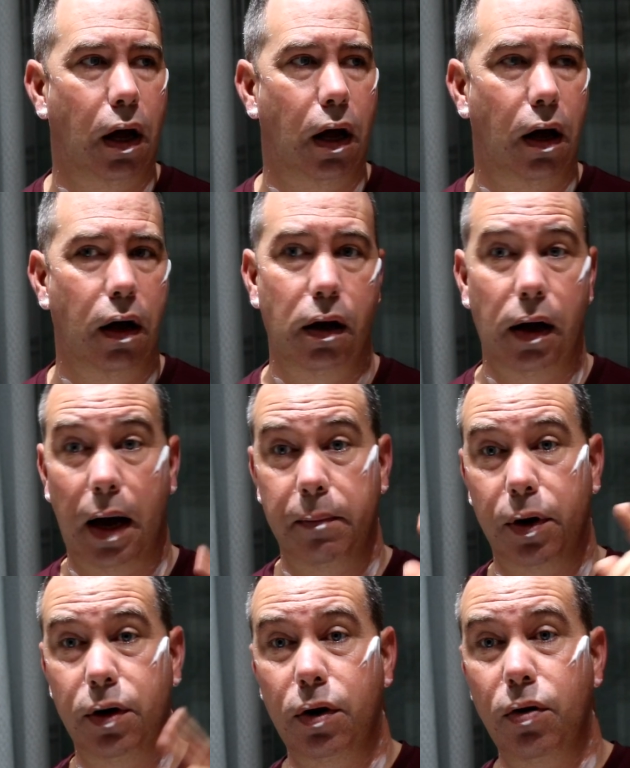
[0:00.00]

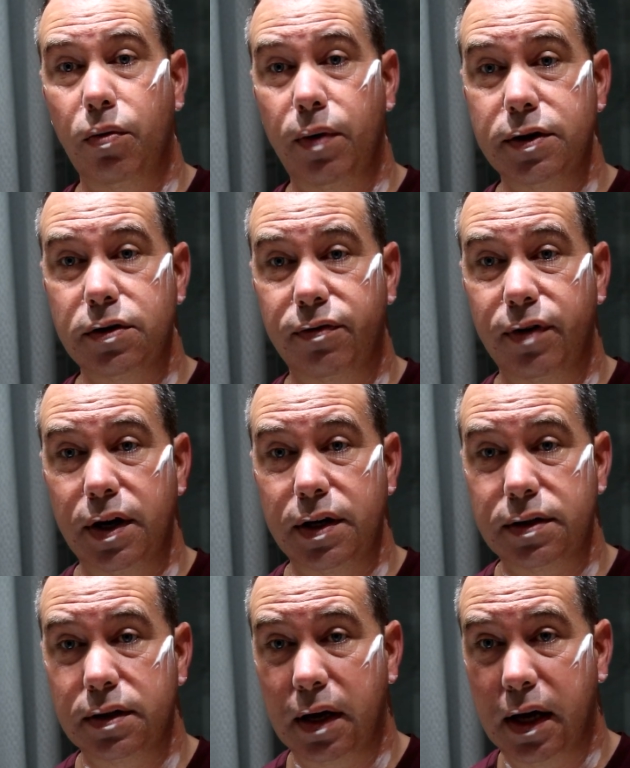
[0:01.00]
I'm gonna go rinse the
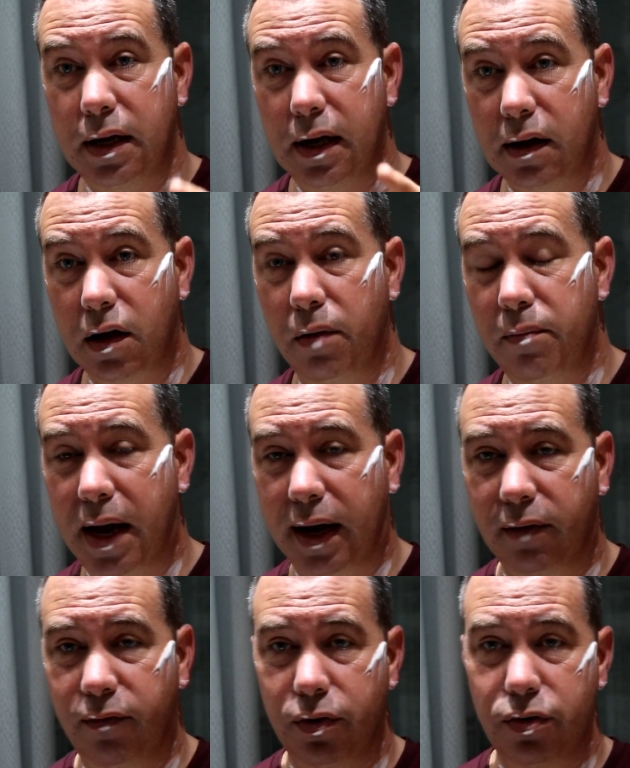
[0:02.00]
face and I'll come
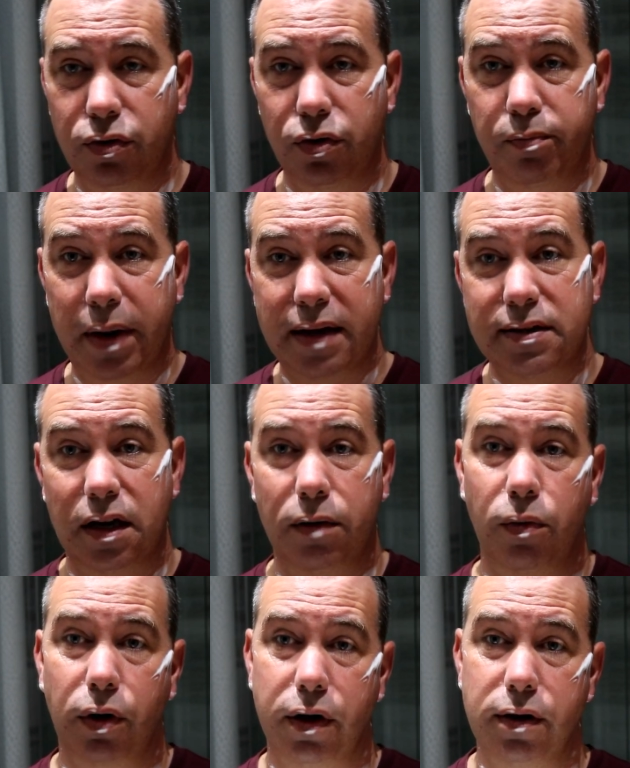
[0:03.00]
back for the third pass
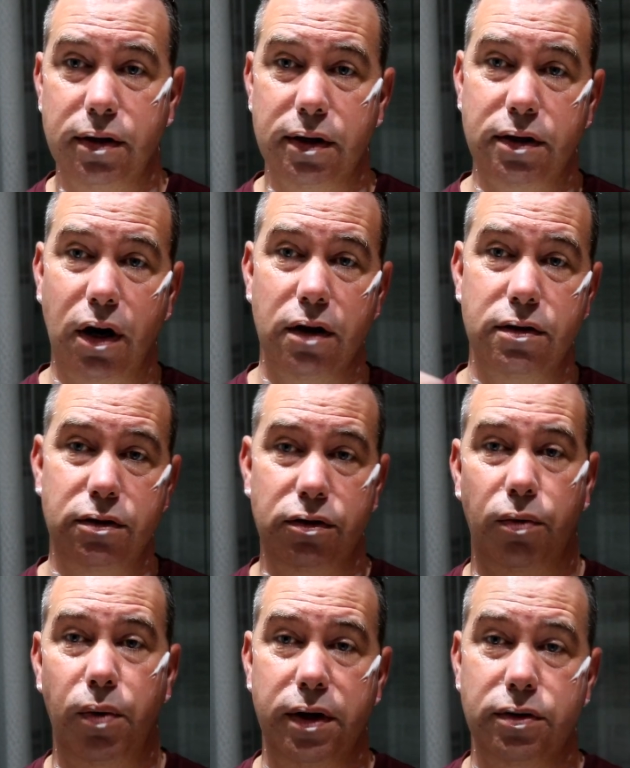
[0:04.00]
and we're gonna discuss
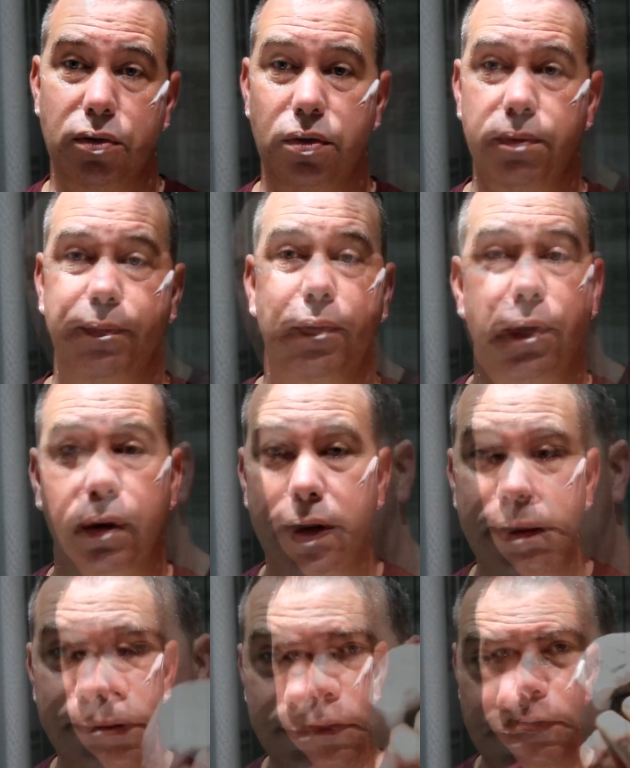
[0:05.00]
the razor.
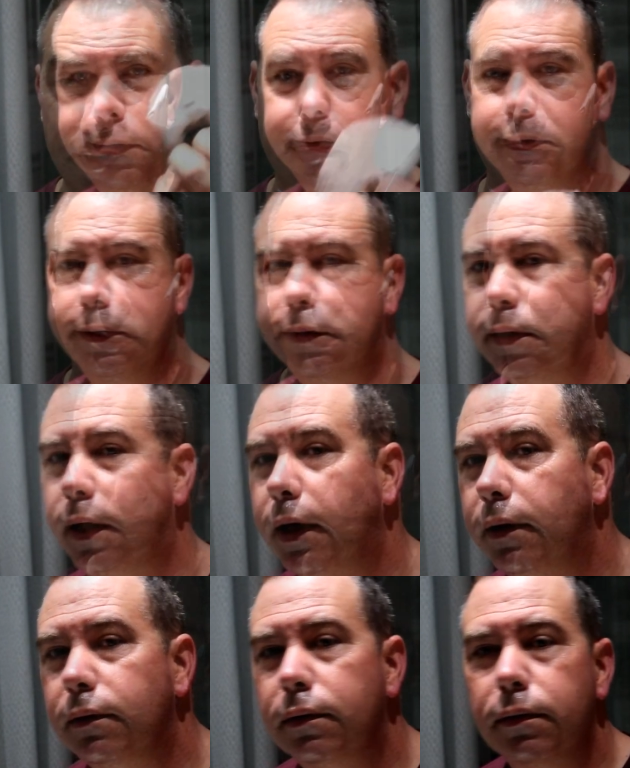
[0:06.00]
Okay, give me a sec.
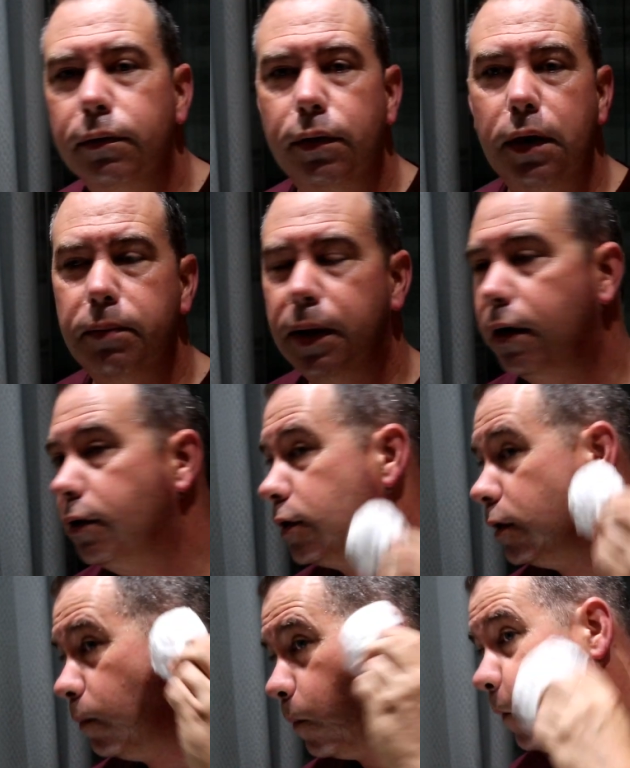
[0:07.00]
Okay, third
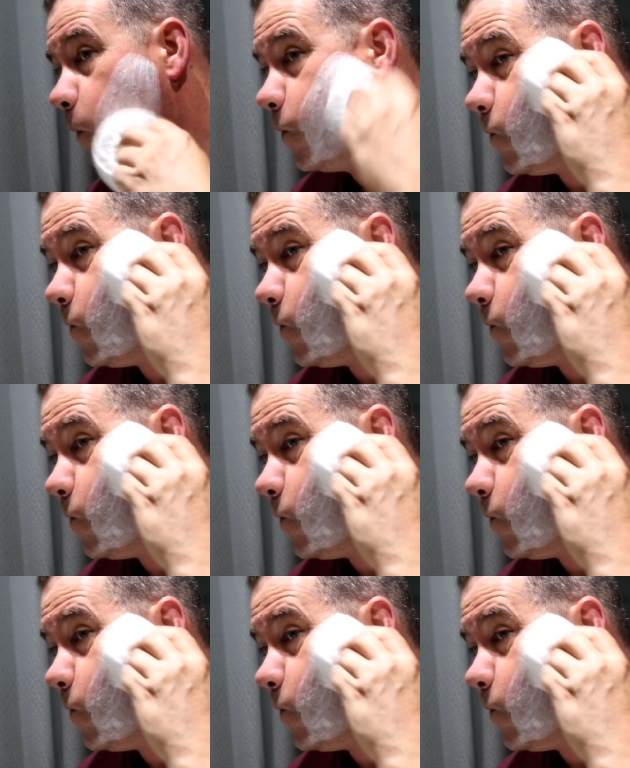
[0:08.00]
application.